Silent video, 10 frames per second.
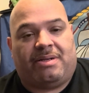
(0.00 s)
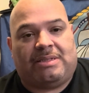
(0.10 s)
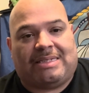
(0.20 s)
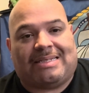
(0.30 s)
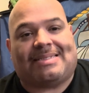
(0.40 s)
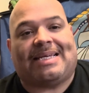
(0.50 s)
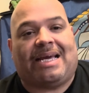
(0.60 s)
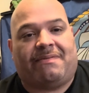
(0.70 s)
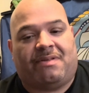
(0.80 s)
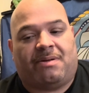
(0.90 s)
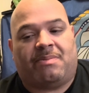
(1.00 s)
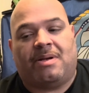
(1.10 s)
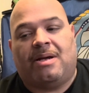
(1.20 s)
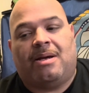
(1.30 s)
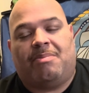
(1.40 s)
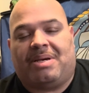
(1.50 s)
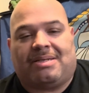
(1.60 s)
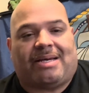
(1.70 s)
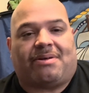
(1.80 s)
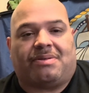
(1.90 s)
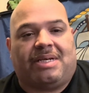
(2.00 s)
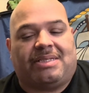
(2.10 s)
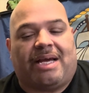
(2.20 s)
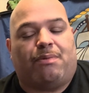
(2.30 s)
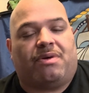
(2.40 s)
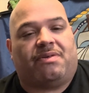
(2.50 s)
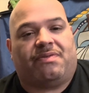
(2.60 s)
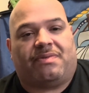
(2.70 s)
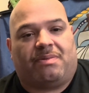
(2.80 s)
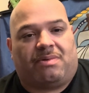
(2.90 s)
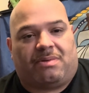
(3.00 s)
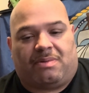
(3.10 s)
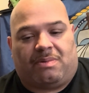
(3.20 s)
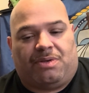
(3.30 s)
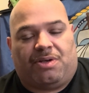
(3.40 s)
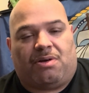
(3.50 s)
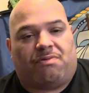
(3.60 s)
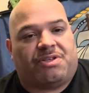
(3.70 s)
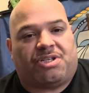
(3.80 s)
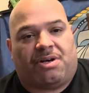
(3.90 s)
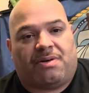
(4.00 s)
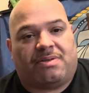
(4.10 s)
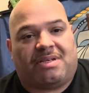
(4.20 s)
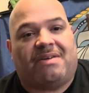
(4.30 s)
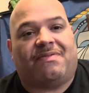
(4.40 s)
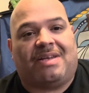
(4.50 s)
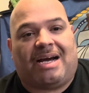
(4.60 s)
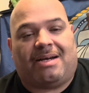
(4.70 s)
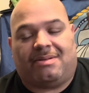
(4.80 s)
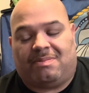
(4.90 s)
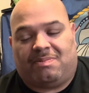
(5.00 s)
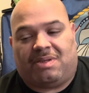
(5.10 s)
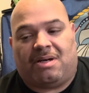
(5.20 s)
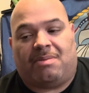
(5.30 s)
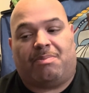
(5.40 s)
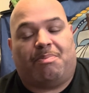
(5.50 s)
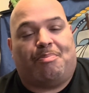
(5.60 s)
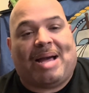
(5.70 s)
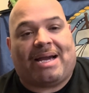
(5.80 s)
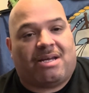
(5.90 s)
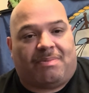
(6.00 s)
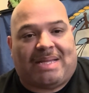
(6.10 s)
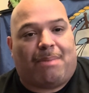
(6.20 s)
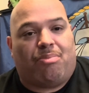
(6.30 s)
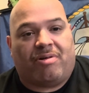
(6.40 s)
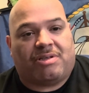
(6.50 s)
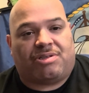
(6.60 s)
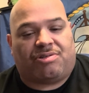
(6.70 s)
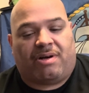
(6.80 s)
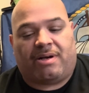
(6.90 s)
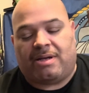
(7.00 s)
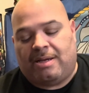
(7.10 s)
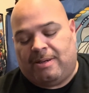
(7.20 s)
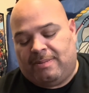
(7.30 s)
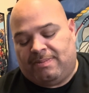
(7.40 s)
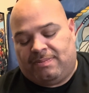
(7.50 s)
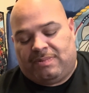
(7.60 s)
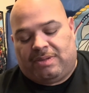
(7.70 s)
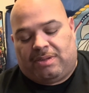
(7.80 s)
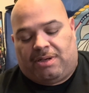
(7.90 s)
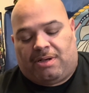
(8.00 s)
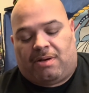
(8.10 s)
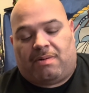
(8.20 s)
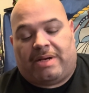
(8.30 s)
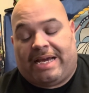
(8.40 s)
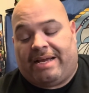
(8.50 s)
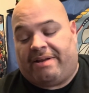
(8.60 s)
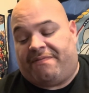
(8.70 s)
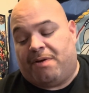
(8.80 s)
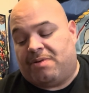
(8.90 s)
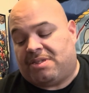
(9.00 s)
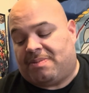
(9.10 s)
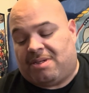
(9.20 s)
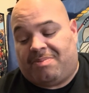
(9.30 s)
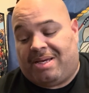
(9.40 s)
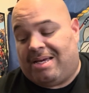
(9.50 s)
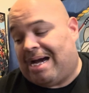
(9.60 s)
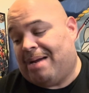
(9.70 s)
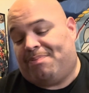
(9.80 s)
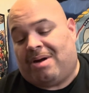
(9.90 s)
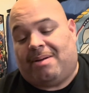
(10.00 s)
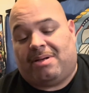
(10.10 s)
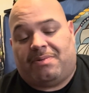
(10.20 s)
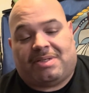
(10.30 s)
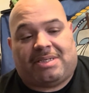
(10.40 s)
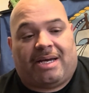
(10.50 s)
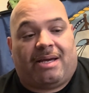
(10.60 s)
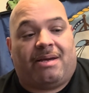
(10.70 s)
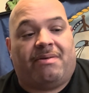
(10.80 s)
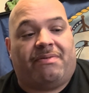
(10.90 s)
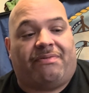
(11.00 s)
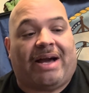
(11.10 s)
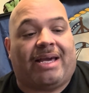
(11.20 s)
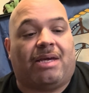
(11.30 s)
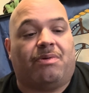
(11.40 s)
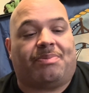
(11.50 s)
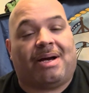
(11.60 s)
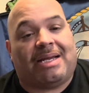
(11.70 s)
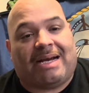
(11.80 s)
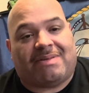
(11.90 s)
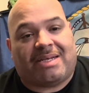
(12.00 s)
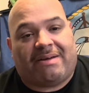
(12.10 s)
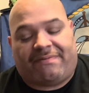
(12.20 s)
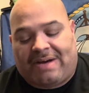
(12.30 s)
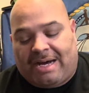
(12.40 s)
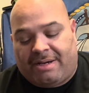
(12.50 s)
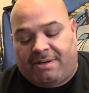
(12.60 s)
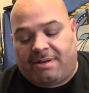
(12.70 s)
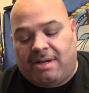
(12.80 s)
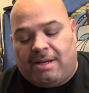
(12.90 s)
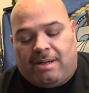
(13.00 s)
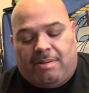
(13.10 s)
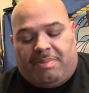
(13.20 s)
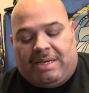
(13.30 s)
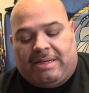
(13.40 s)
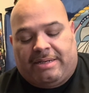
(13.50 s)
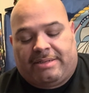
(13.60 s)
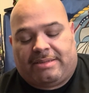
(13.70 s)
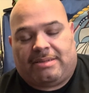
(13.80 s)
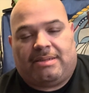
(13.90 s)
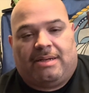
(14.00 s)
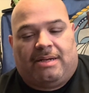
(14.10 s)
to save them, because I don't think they would have, you know, returned if not them backing up that Brinks truck. You know, and if it was up to me, I probably would say Feige would probably have to get fired, because